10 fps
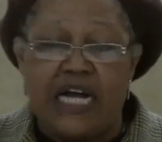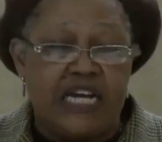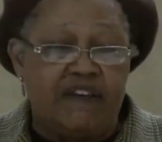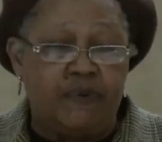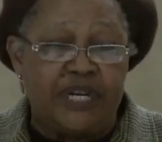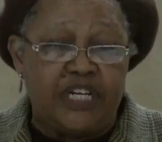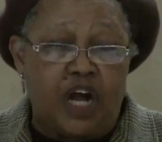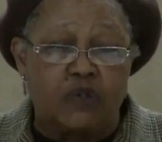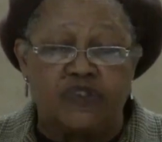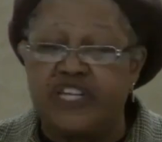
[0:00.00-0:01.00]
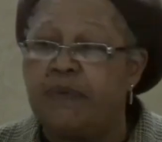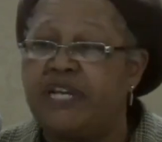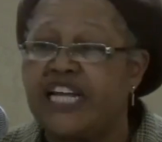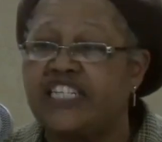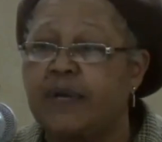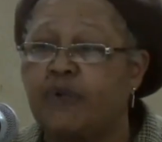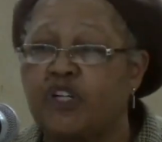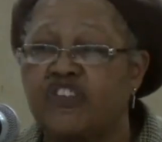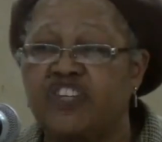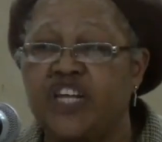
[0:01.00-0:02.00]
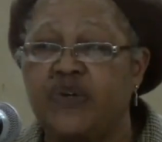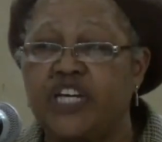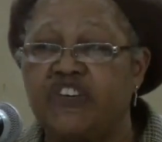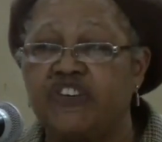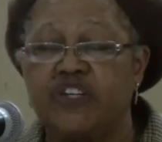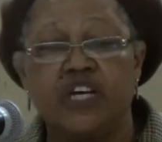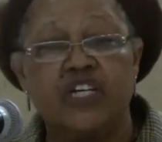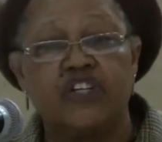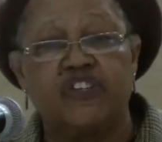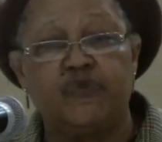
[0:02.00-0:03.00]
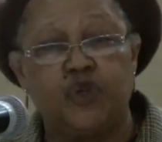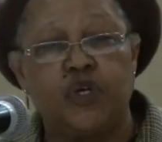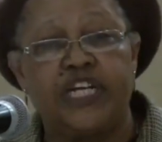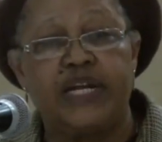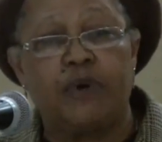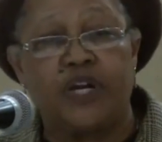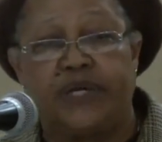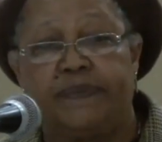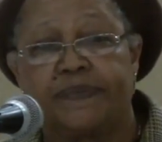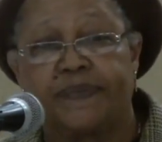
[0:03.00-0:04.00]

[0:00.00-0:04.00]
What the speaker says: never went to the House of Assembly except on a state occasion to view a dead body.